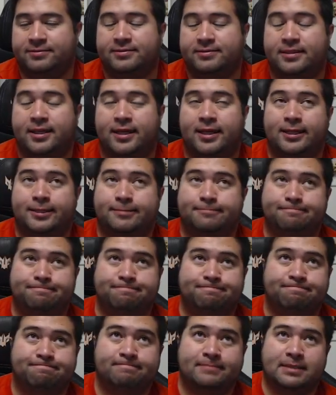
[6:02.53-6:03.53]

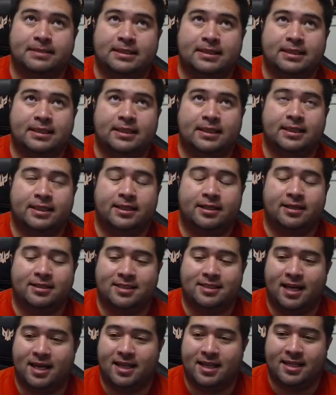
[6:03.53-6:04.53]

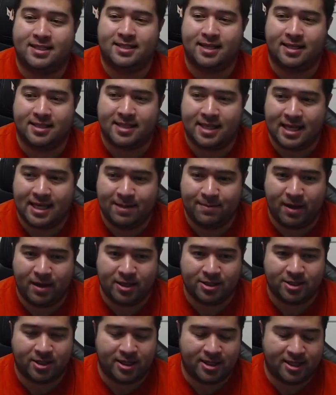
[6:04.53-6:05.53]
sending these out as emails
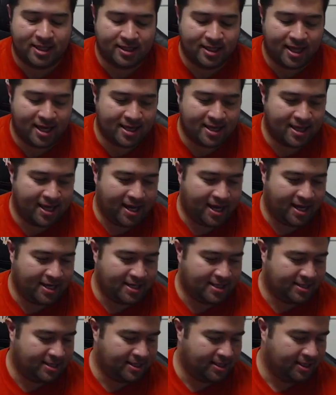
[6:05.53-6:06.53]
or anything like that.